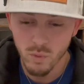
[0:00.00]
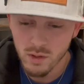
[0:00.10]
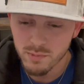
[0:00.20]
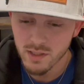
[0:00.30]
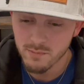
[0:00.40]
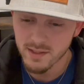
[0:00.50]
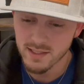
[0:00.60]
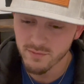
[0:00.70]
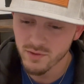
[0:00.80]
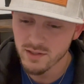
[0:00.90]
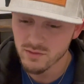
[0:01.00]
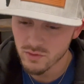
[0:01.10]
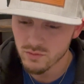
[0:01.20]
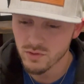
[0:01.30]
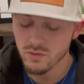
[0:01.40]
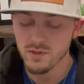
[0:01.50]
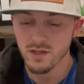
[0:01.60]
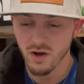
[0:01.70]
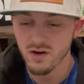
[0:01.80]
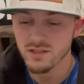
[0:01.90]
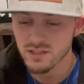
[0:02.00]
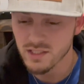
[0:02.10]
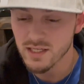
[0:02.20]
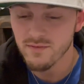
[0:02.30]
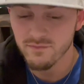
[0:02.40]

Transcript: will be a bit different due to the RNG